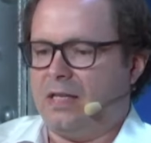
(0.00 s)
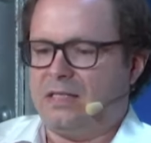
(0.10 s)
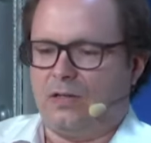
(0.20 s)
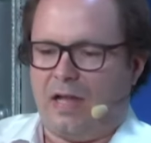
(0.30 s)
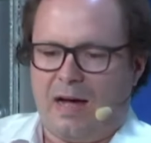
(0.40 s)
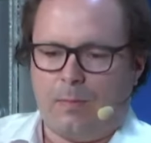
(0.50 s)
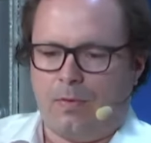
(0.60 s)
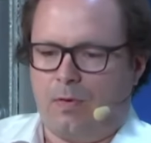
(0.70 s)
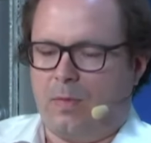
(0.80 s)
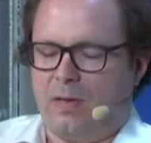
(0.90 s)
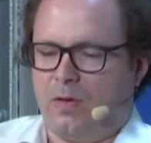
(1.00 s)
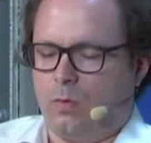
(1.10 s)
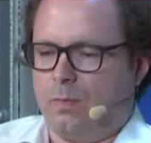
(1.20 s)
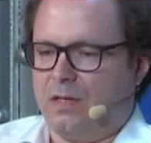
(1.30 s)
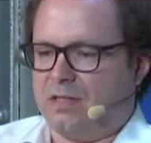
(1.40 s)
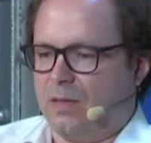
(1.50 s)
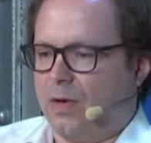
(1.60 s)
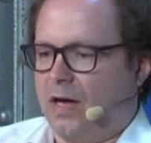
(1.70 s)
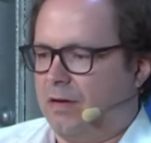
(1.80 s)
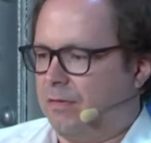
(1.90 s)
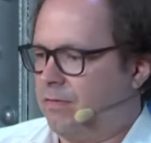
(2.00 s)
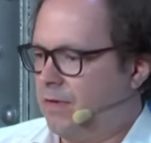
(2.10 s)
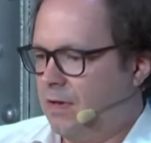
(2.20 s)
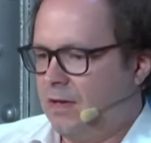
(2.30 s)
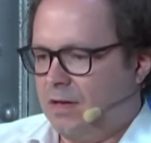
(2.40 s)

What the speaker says: ideal app maybe would be some kind of